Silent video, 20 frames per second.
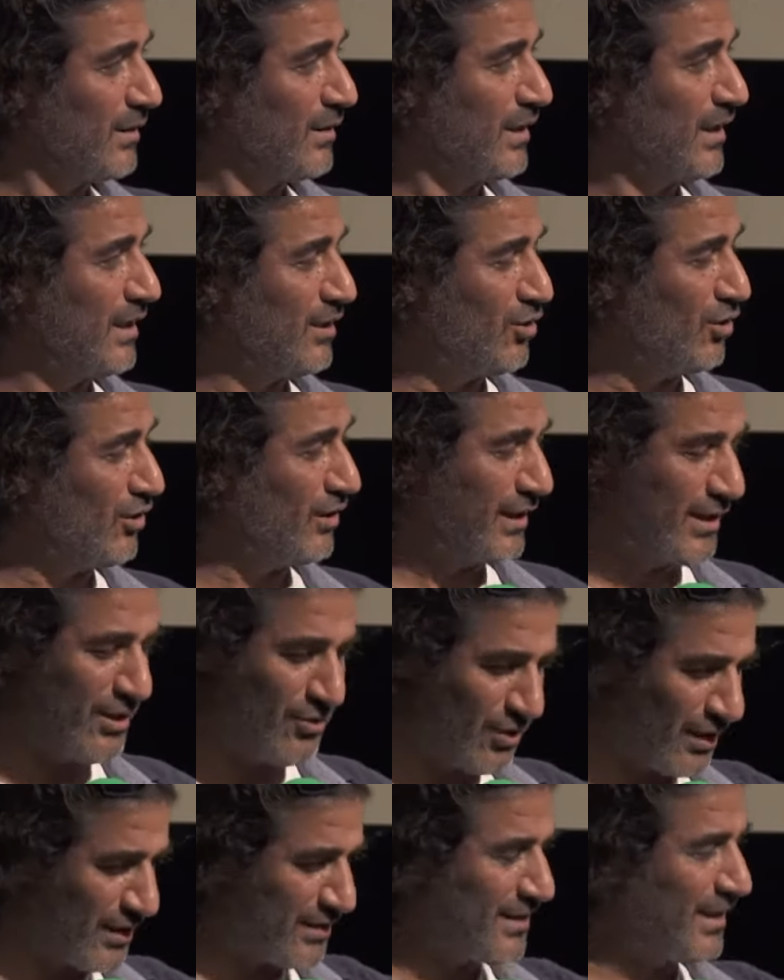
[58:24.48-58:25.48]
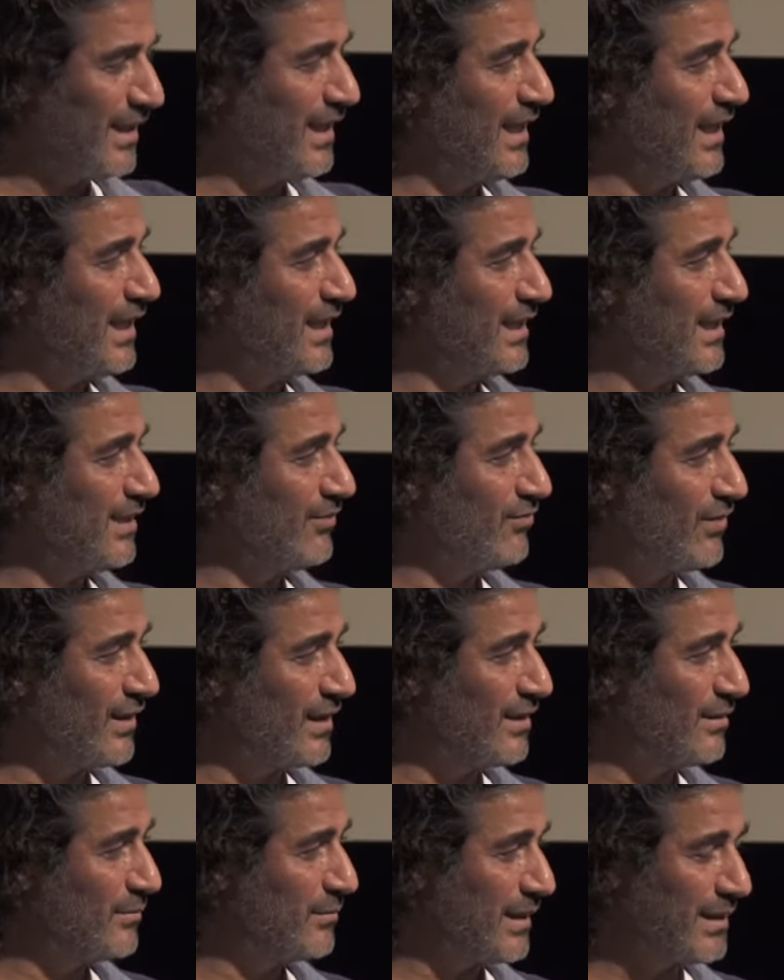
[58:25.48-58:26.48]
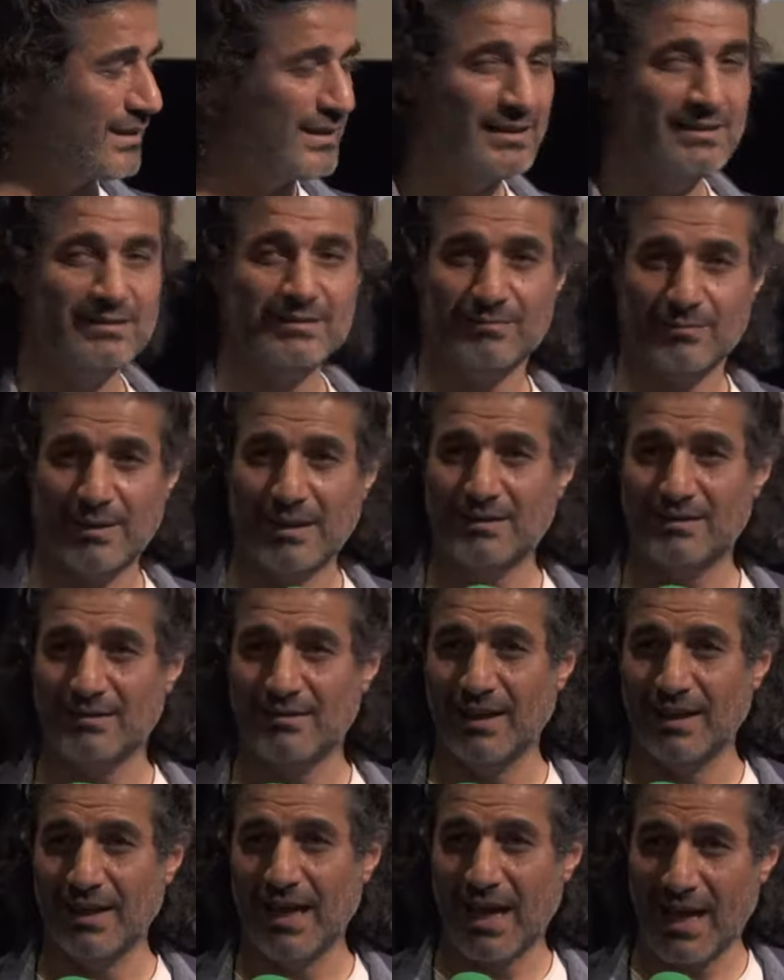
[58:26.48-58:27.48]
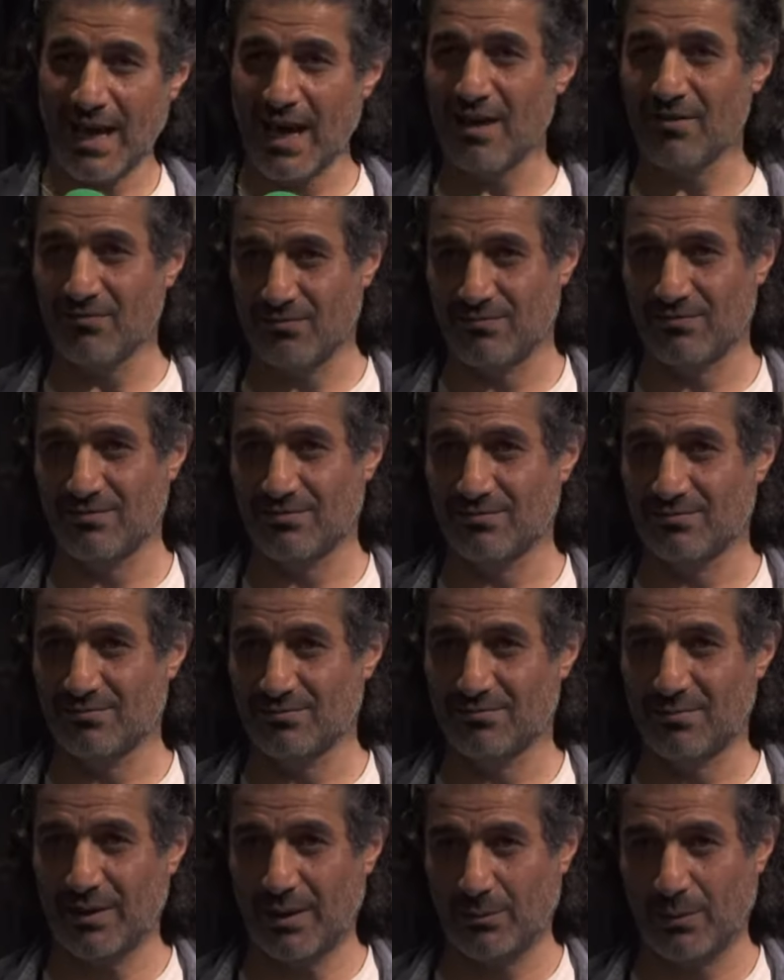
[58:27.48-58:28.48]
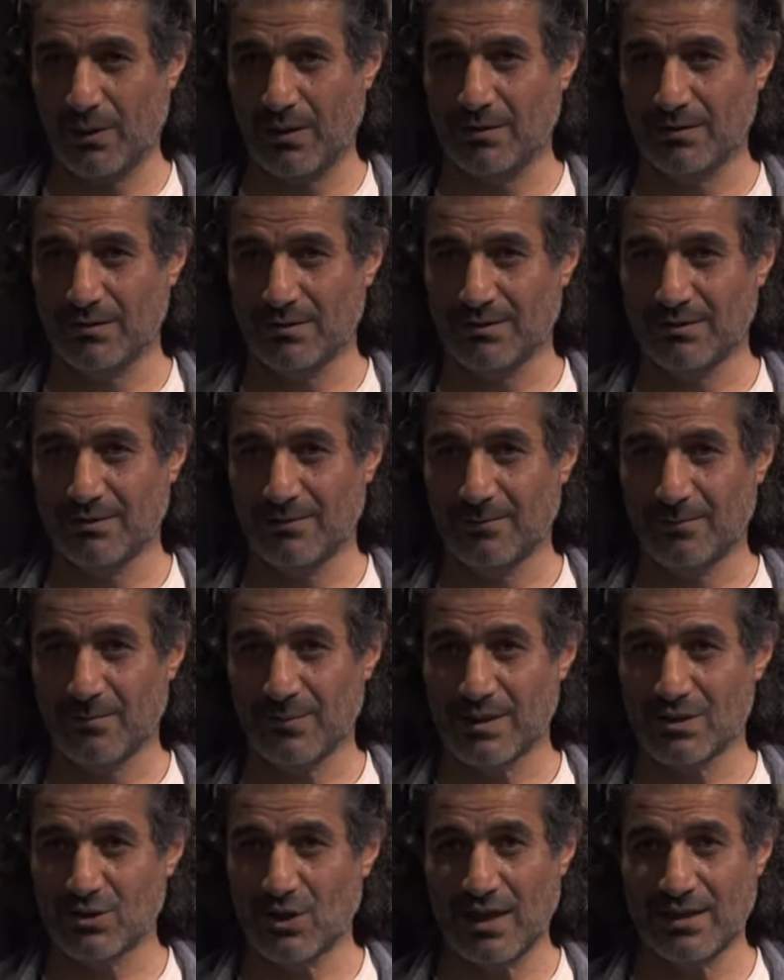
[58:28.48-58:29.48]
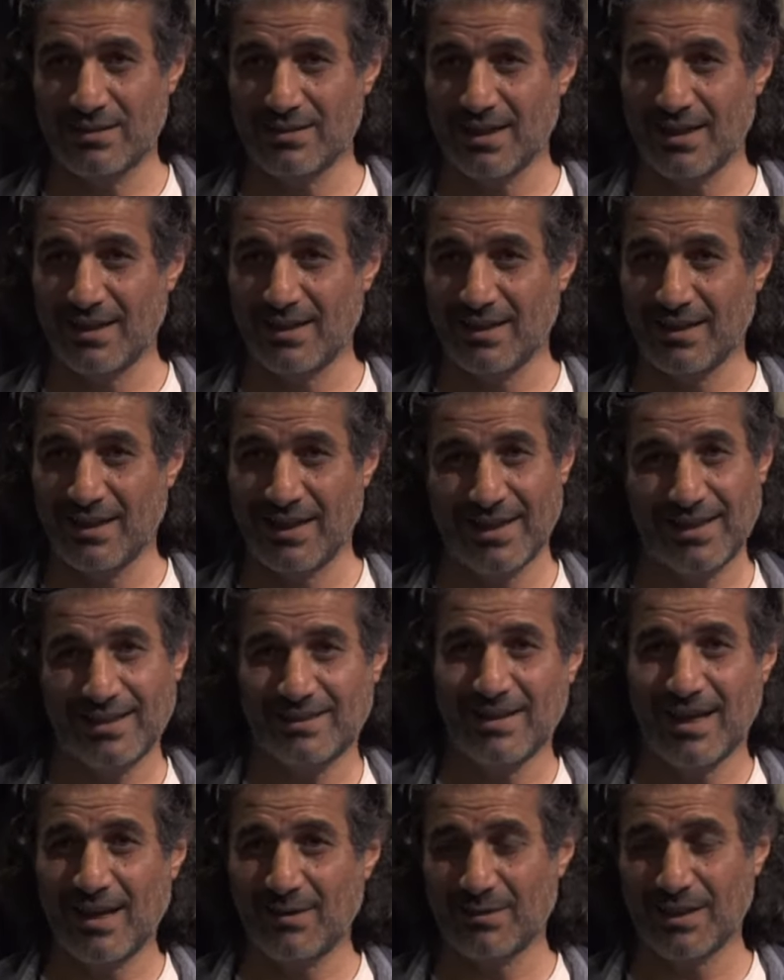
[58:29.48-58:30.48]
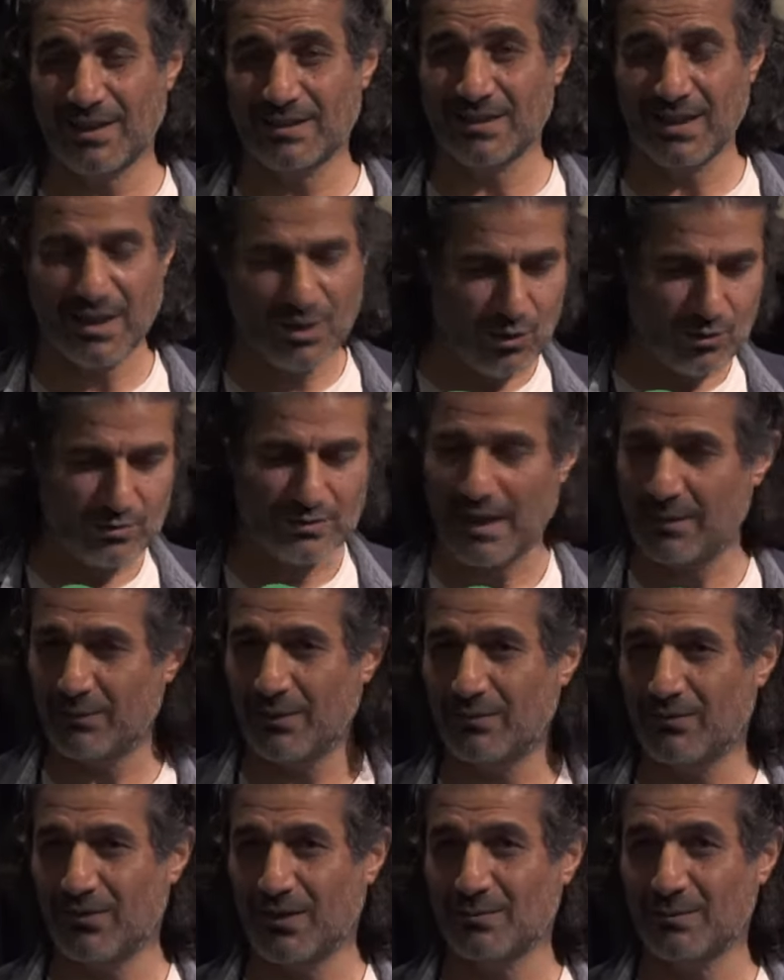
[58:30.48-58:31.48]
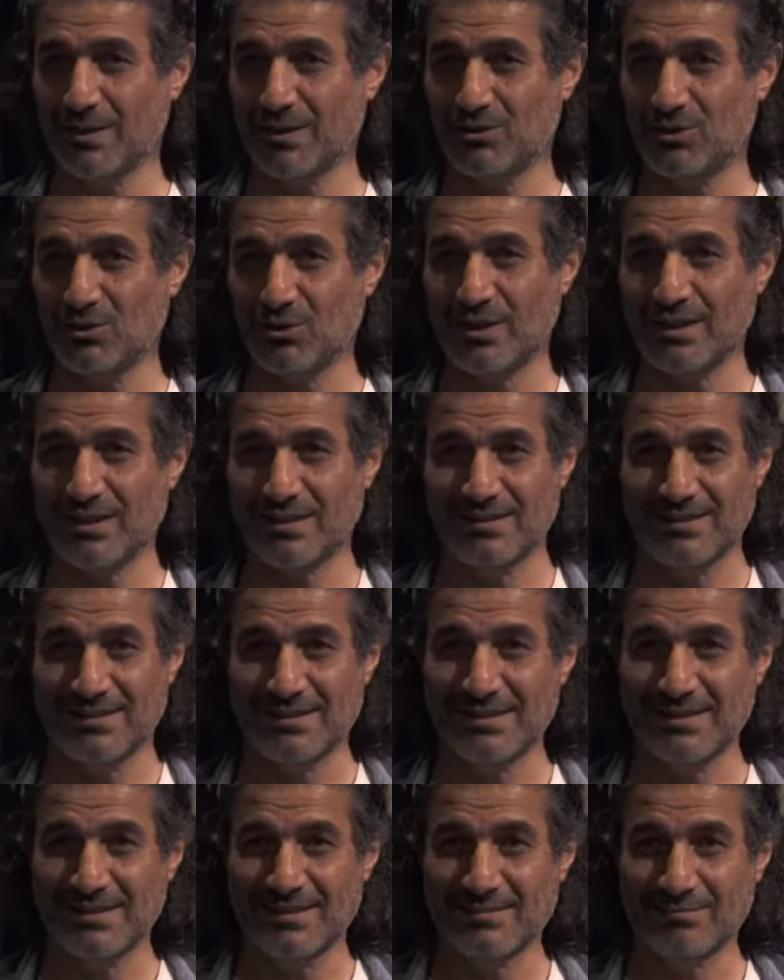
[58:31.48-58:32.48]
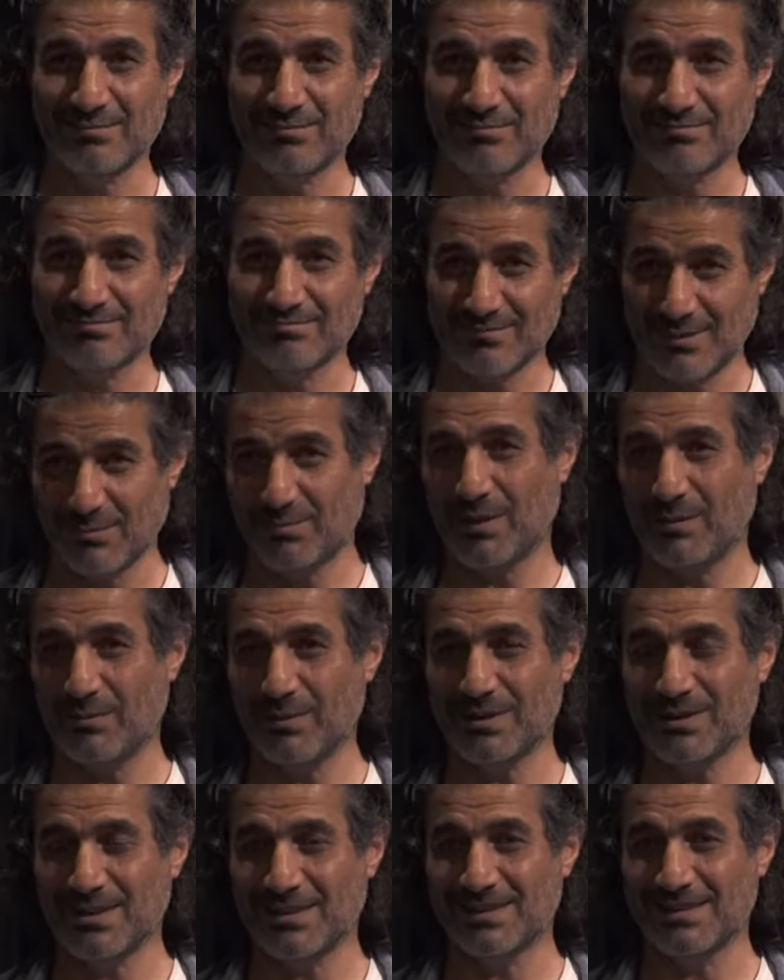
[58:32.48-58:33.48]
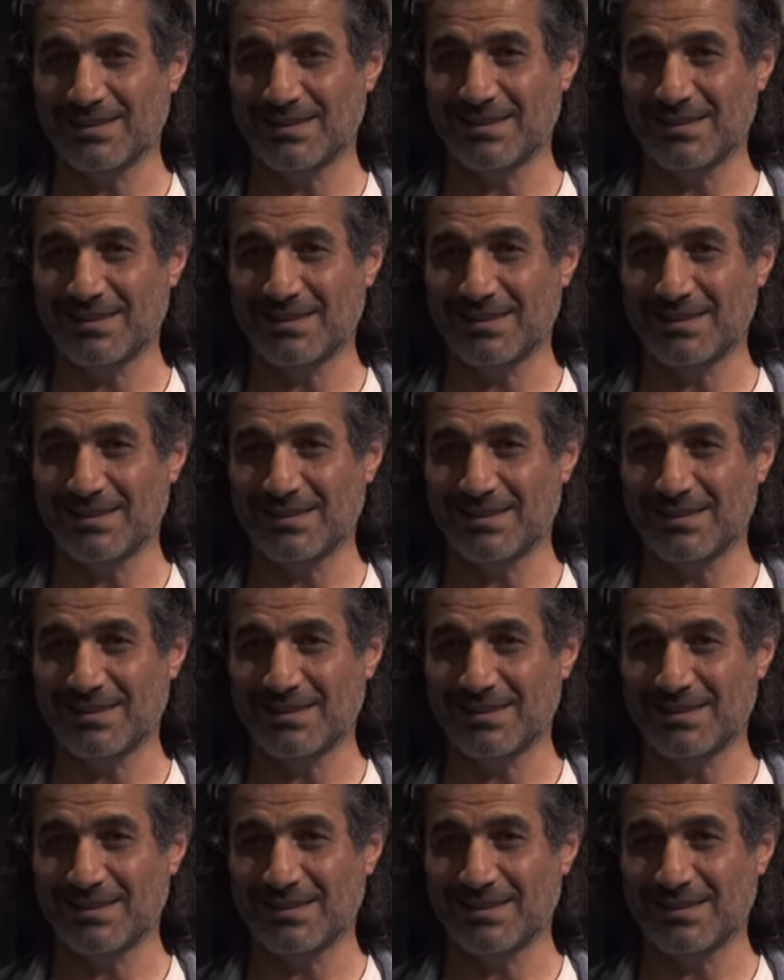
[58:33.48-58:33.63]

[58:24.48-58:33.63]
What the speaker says: He just illegally filmed on it. But then I have paper, so I say anytime they say, oh, I've been filming during the permission.